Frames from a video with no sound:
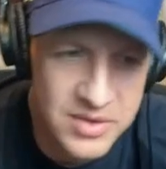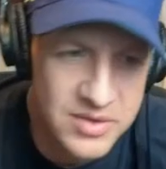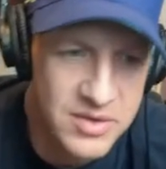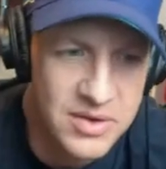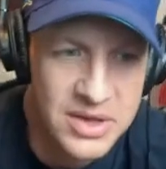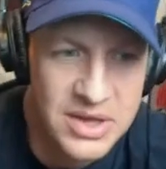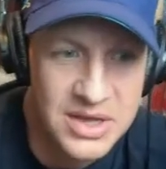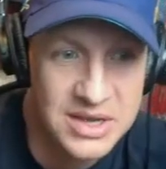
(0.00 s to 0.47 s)

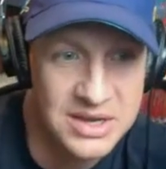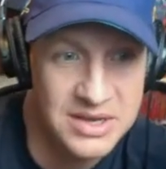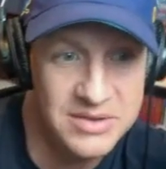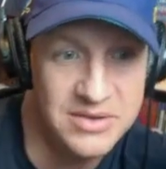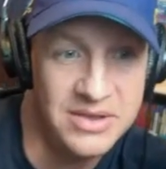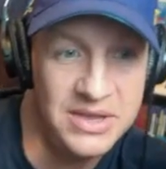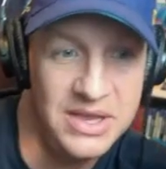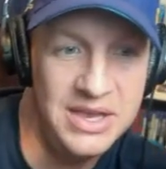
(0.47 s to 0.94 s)
so he could
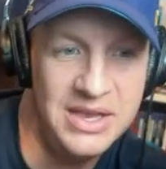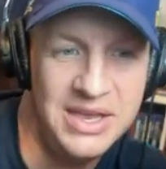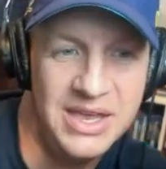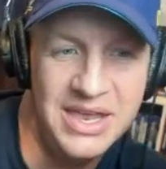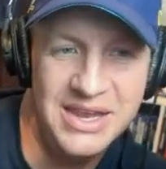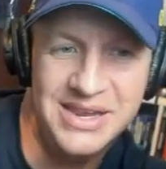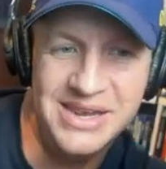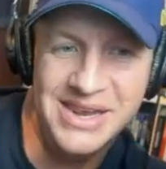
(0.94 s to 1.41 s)
easily
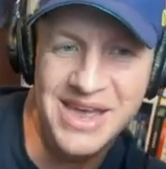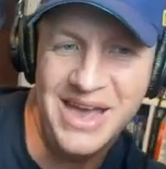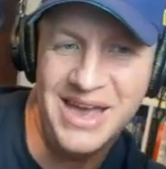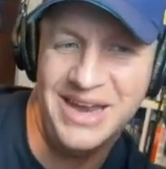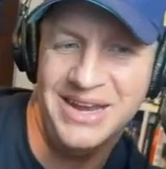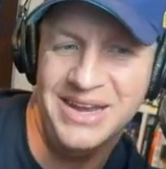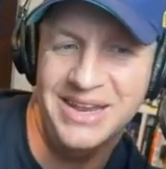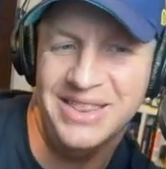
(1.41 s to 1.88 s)
get 9
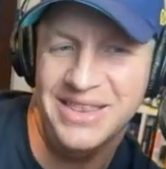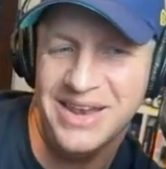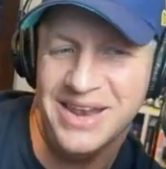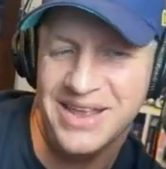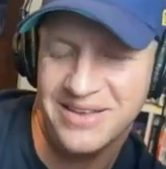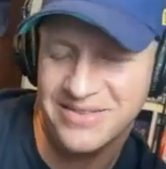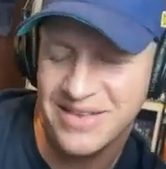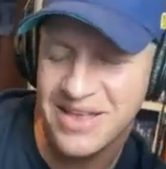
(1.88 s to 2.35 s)
in the
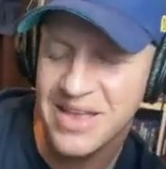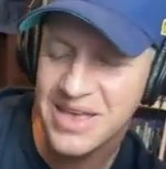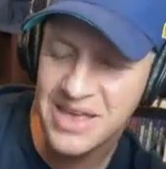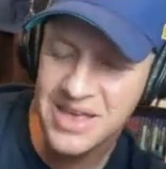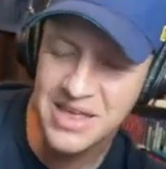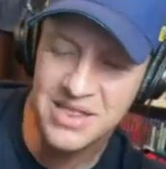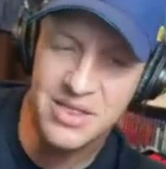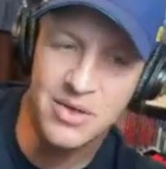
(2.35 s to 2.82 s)
next.
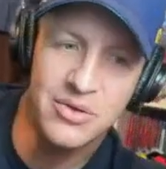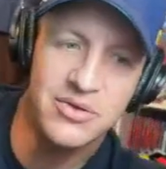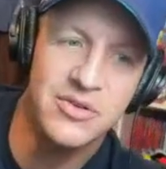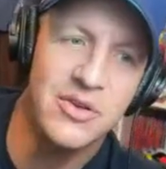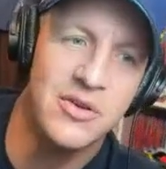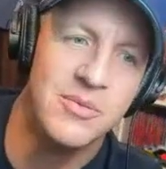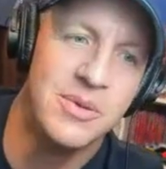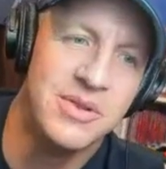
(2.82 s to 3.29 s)
Those
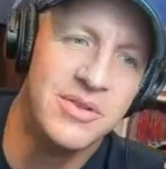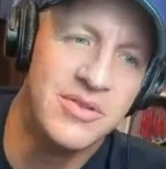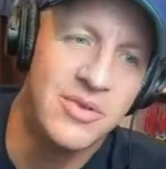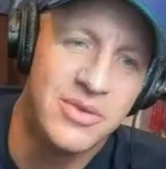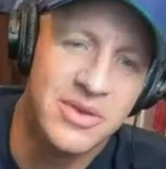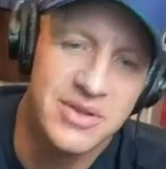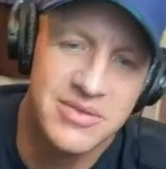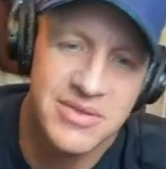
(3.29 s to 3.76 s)
two have been so
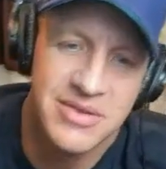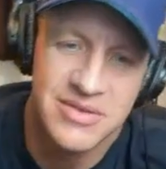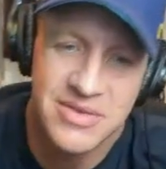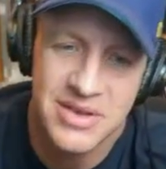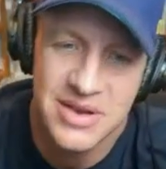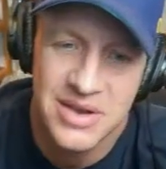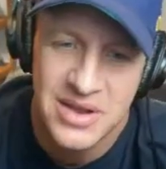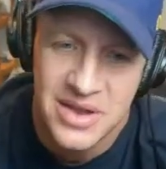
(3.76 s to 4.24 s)

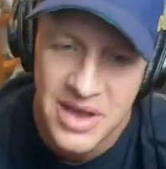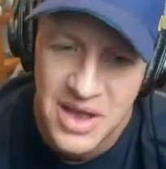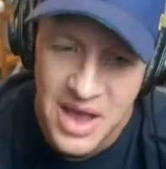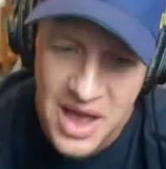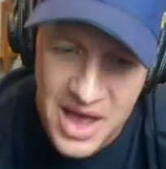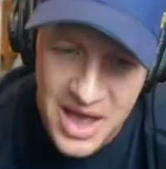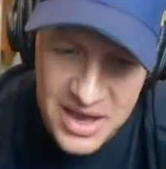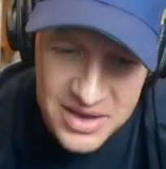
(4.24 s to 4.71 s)
consistent.
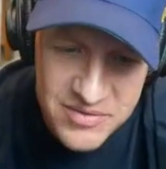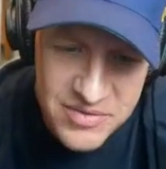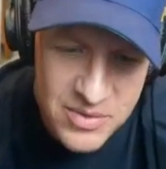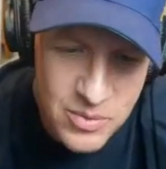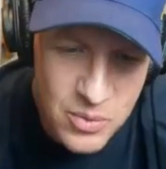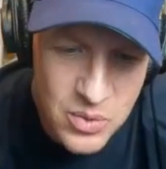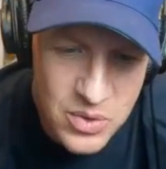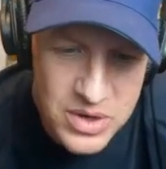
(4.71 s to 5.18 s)

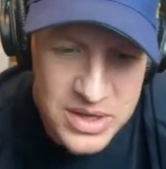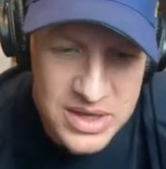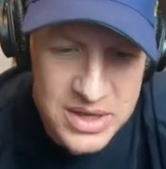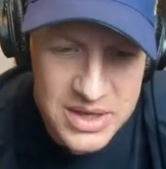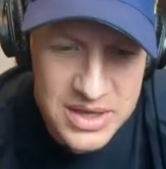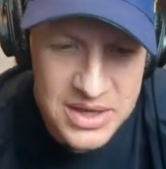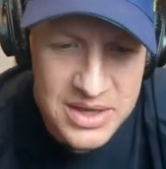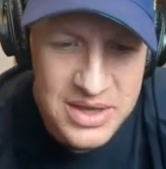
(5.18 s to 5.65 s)
Even
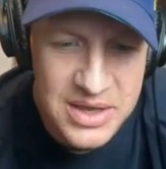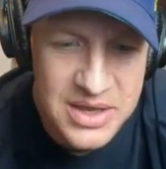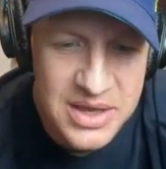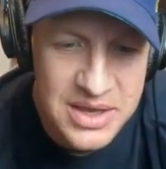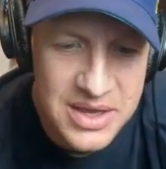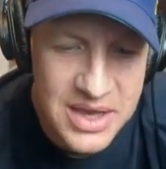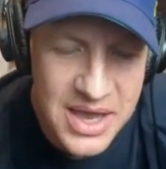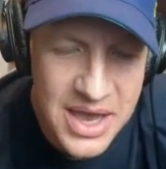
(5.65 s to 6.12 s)
Woody
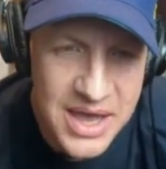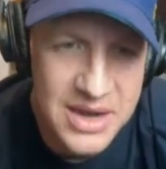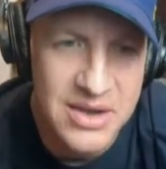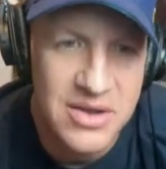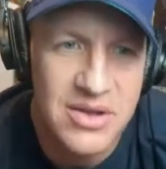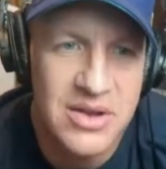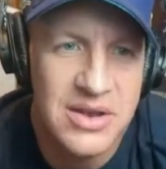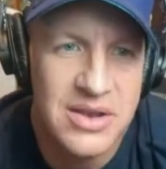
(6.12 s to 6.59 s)
had a
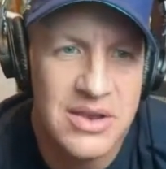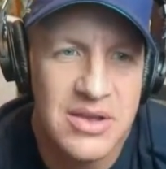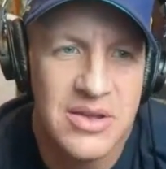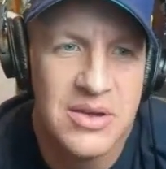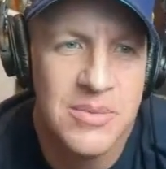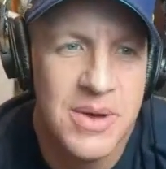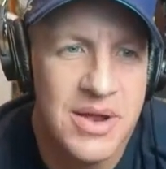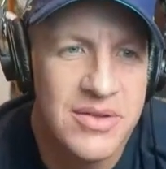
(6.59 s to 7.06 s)
good
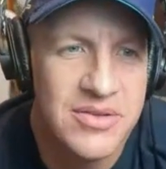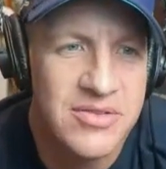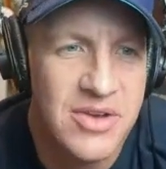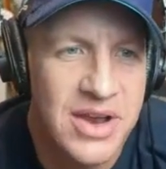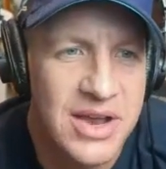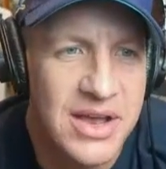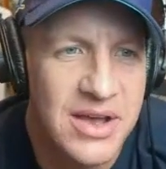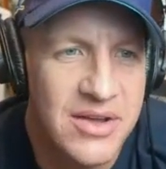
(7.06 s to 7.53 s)
amount of
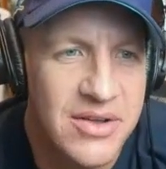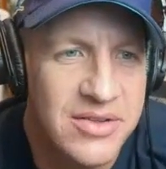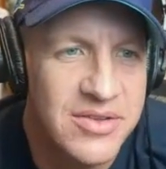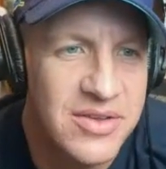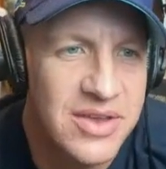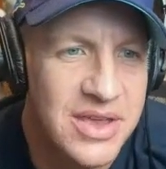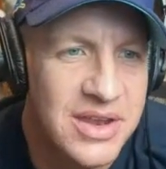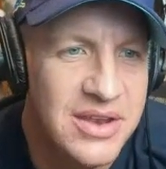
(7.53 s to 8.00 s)

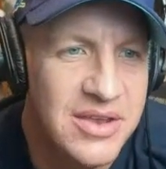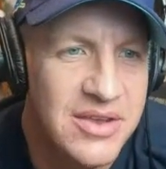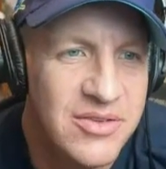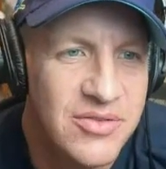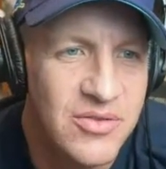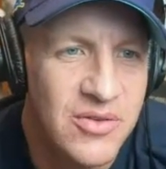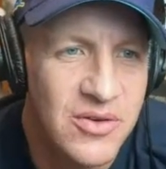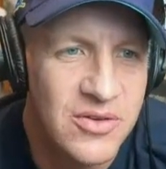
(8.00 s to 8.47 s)
strikeouts in his
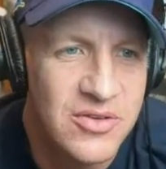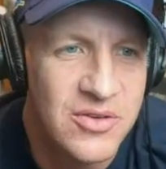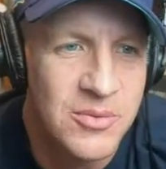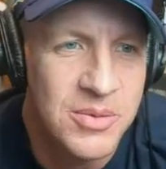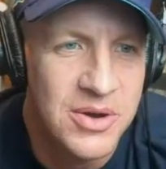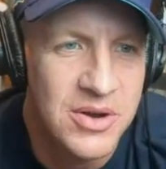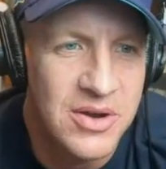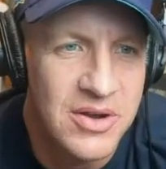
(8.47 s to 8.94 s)
first
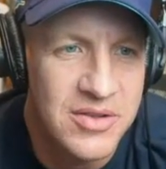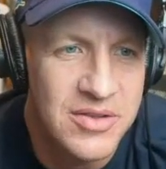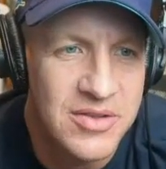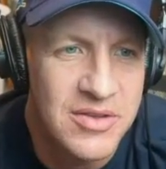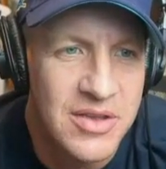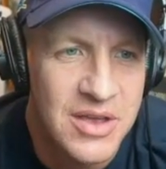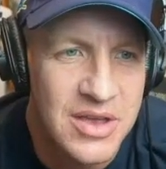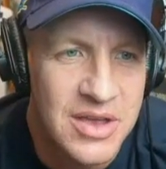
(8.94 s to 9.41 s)
appearance.
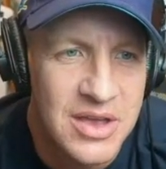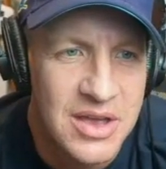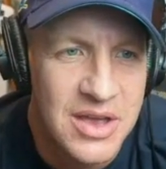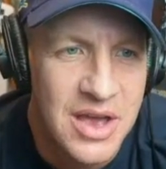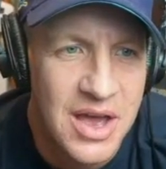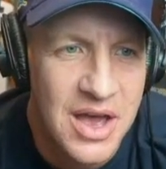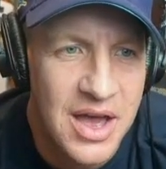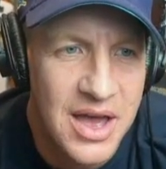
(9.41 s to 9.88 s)

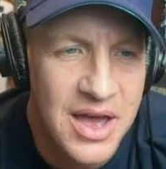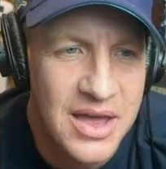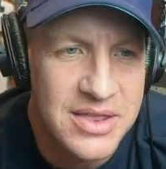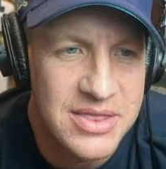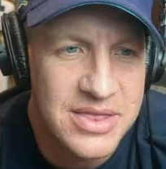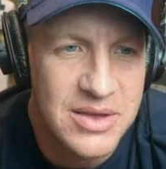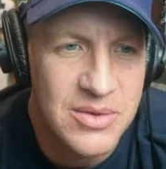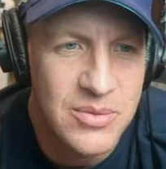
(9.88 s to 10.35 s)
I
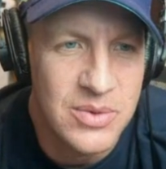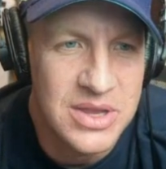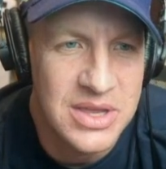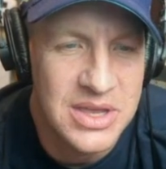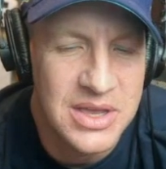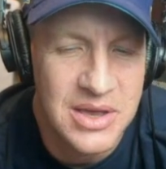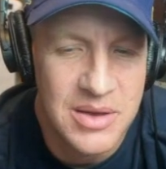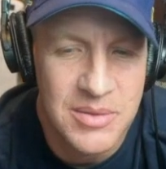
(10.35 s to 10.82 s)
think when
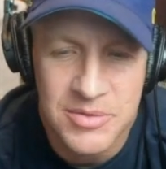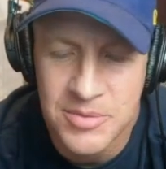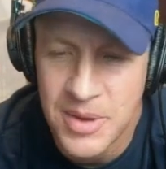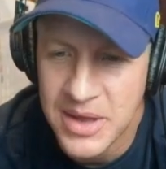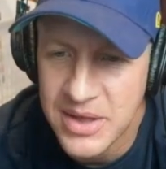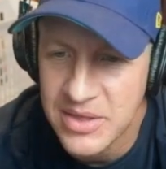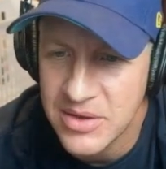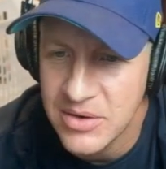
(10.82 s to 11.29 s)
he comes
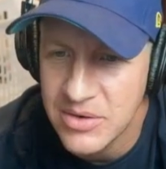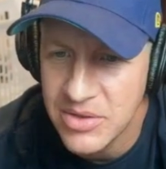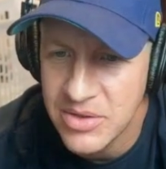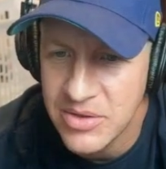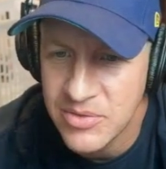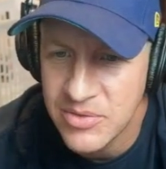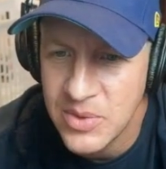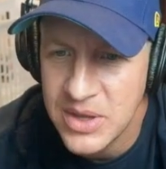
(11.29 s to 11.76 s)
back later
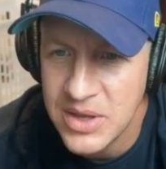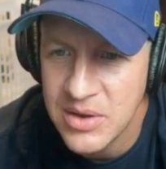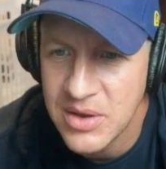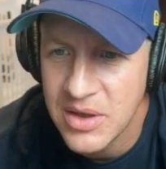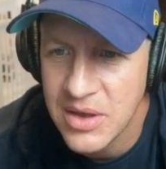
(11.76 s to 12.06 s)
this week,